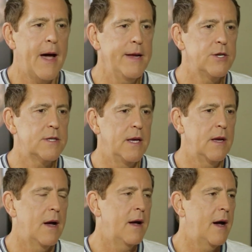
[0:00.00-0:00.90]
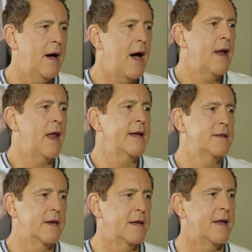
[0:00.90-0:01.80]
I just think I
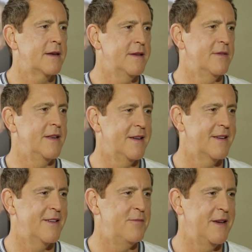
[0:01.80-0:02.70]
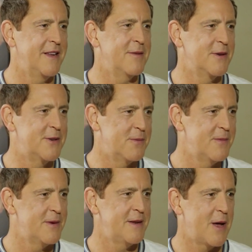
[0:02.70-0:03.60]
like the connectivity of mm-hmm. being able to
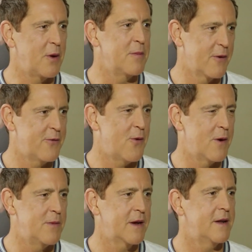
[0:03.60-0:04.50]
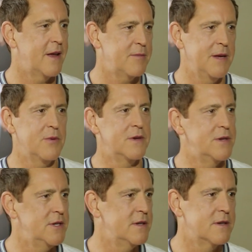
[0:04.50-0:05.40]
not only perform but connect people to
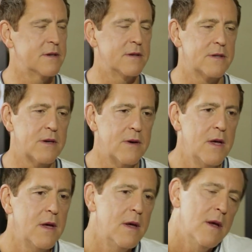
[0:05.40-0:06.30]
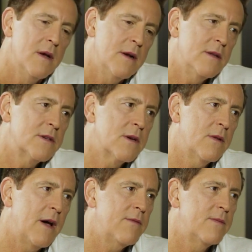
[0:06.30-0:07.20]
Jesus, and so and
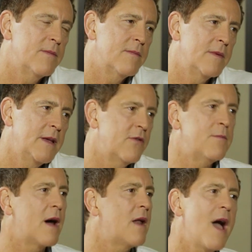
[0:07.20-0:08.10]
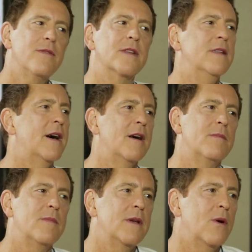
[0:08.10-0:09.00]
so I've given my life to that.
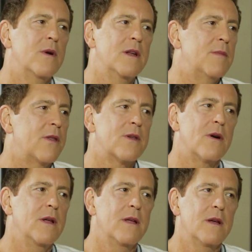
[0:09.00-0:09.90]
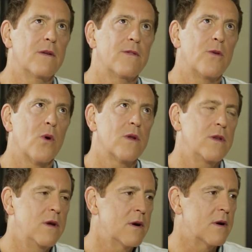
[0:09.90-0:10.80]
I'm going into my 34th
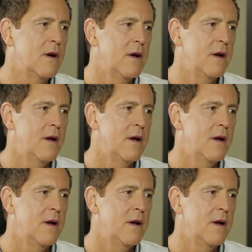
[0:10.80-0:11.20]
year